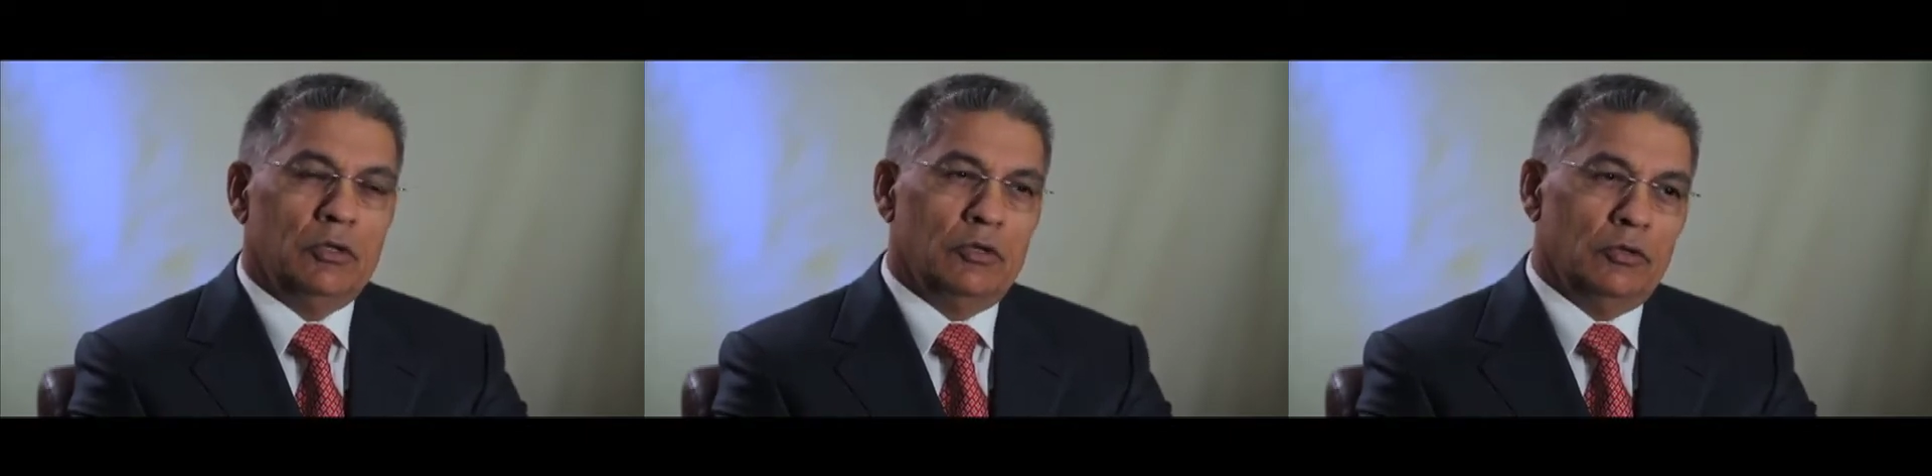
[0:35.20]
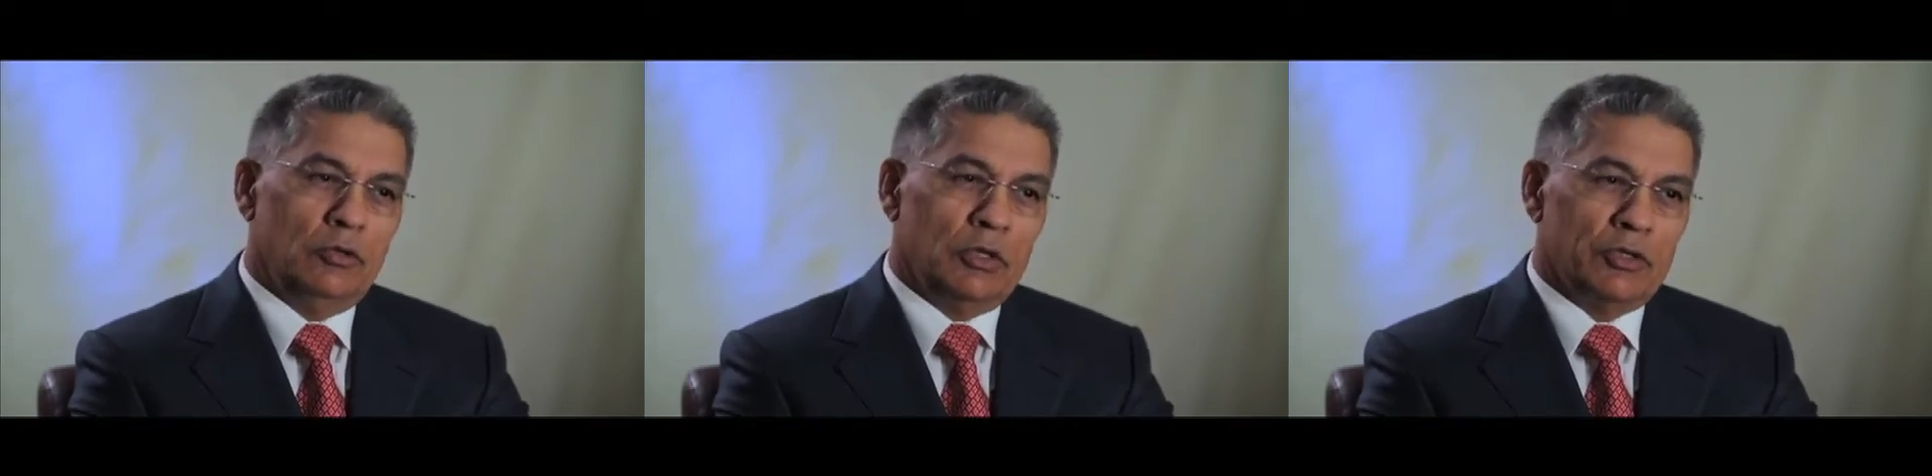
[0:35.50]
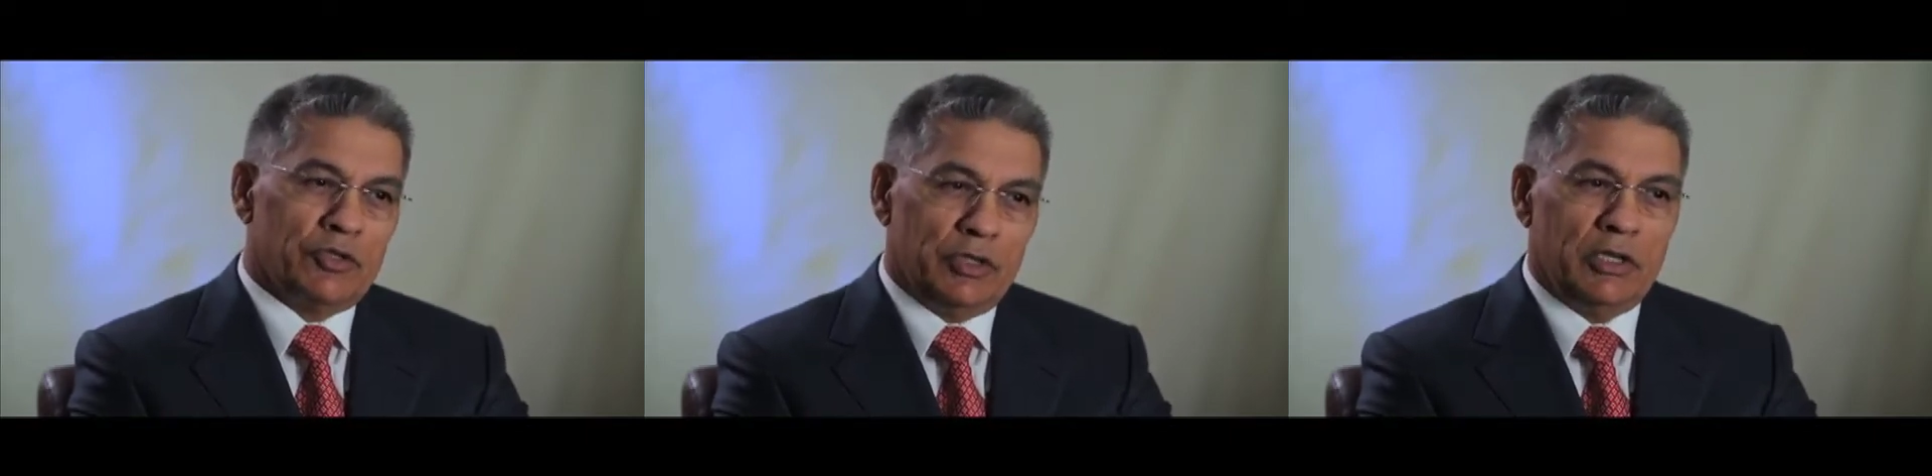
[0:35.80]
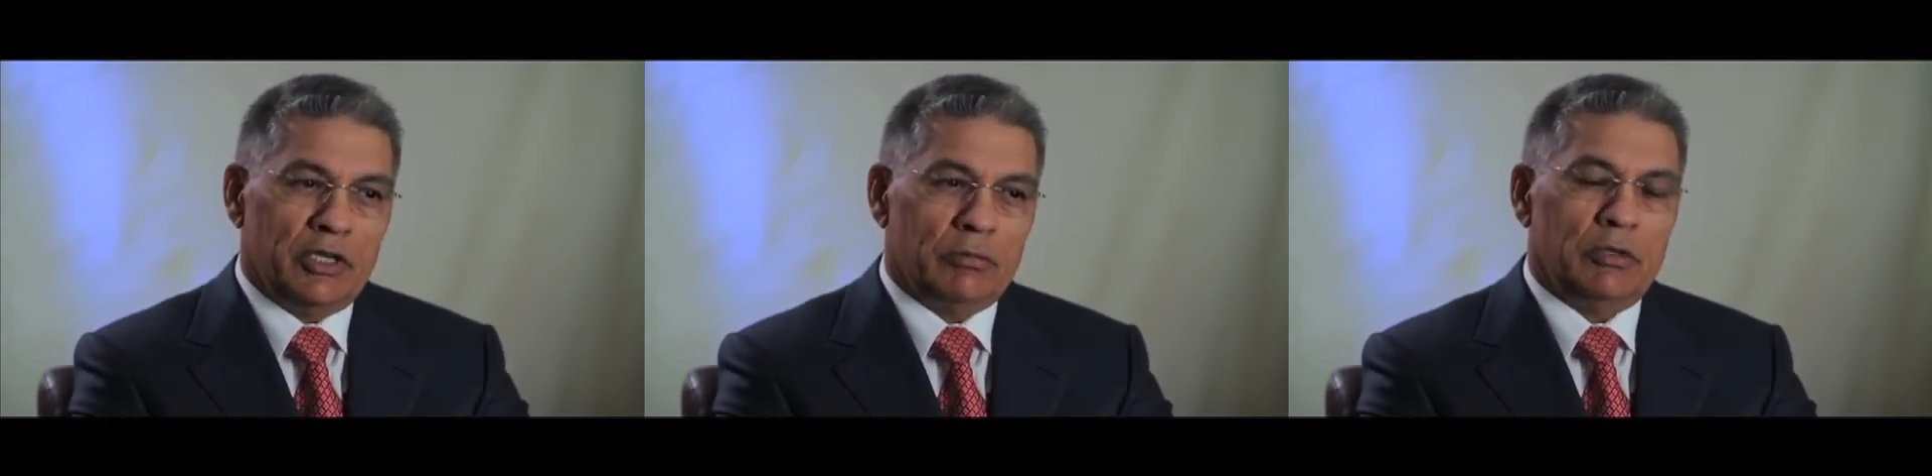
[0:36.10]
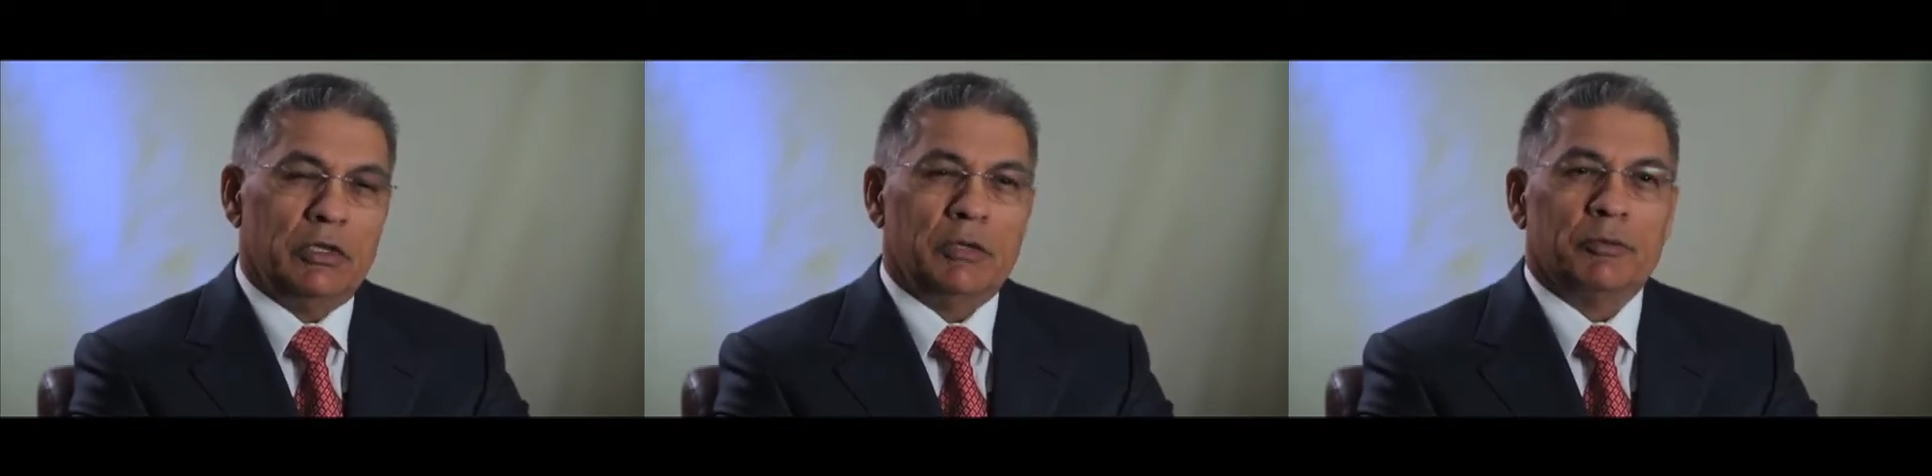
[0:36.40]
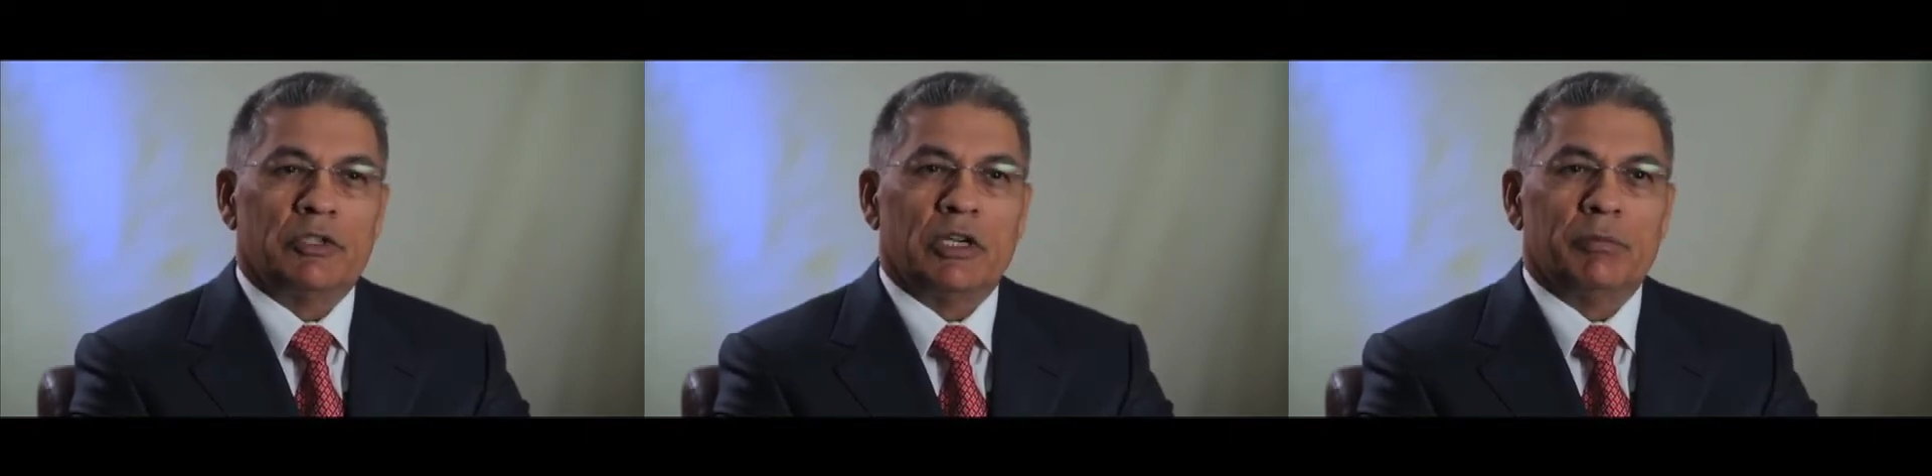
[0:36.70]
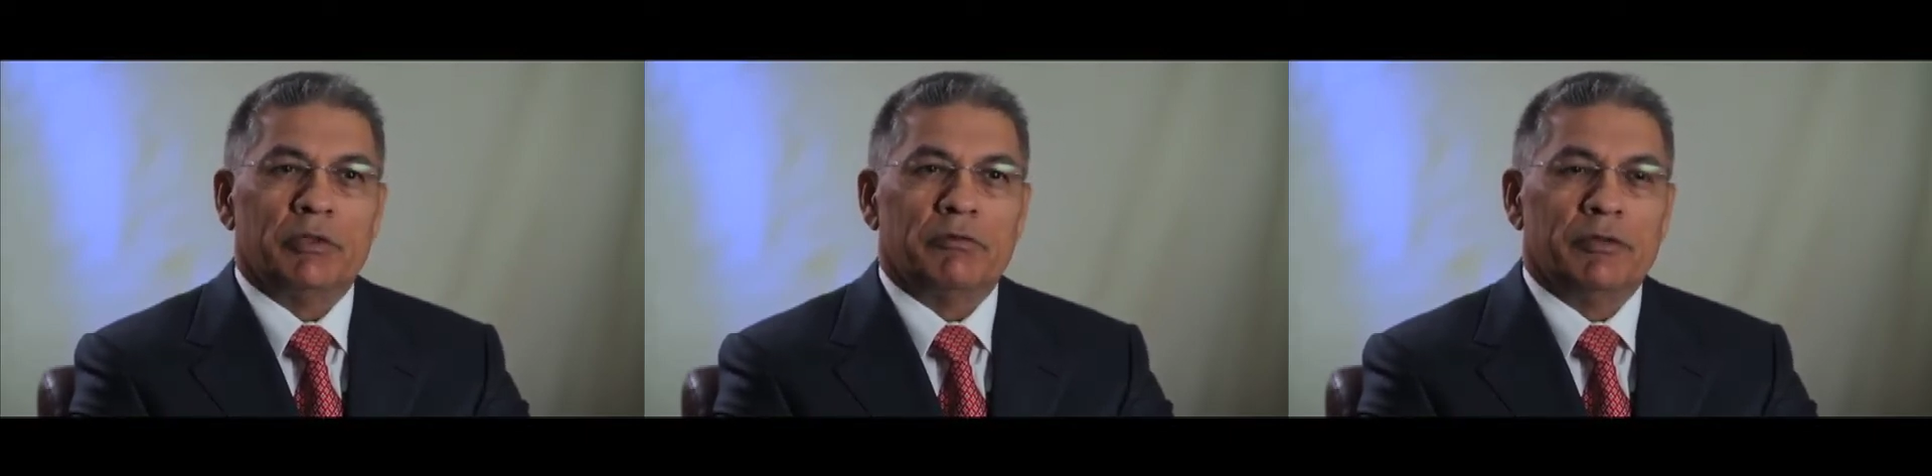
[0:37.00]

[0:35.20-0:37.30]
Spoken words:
So you can still have the laparoscopic